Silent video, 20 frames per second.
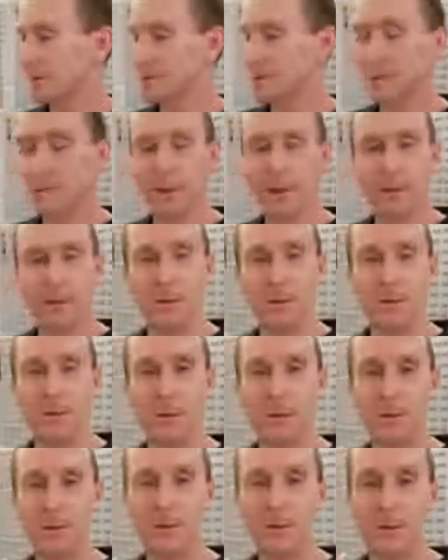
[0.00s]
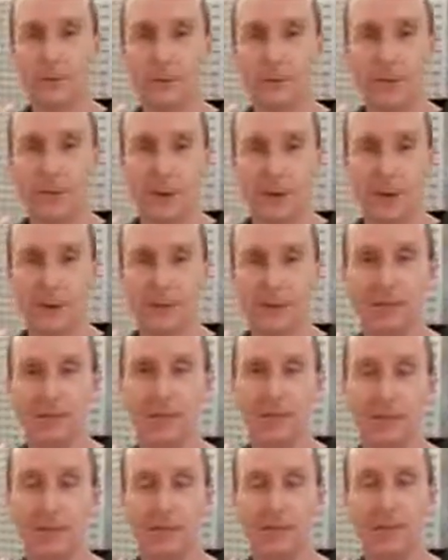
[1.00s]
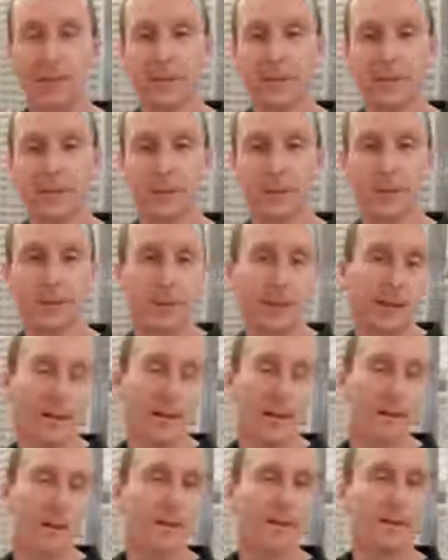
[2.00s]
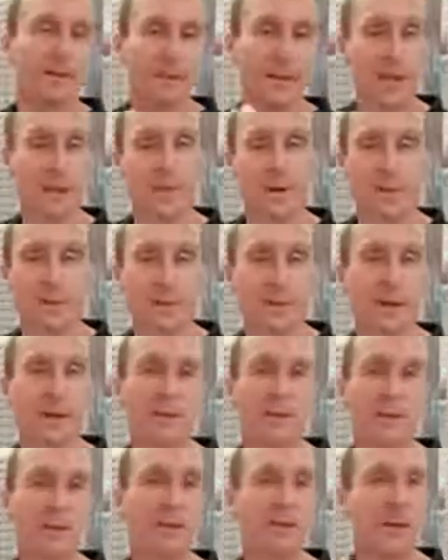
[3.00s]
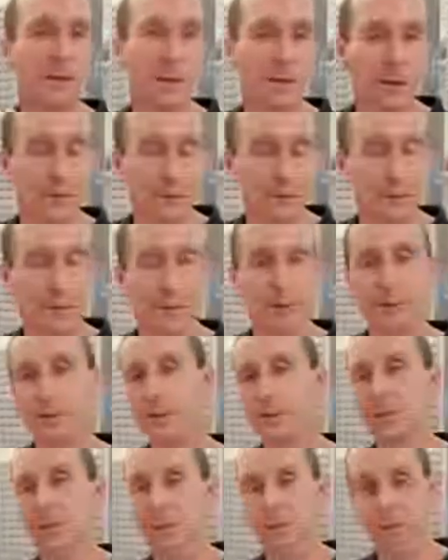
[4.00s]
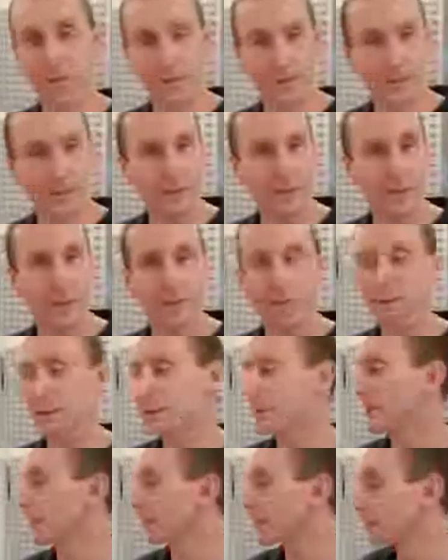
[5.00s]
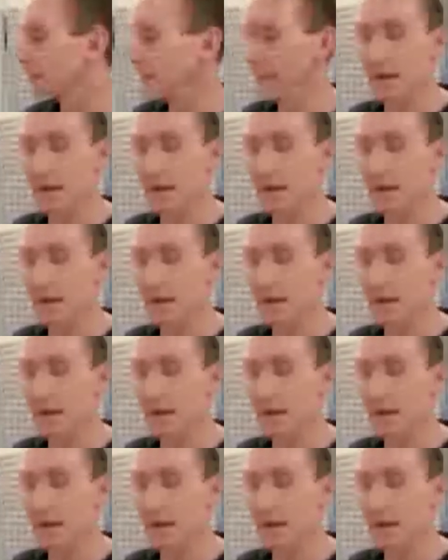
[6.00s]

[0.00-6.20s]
two places where the film is basically touching itself, there's no airspace, there's no airflow, therefore there's no curing.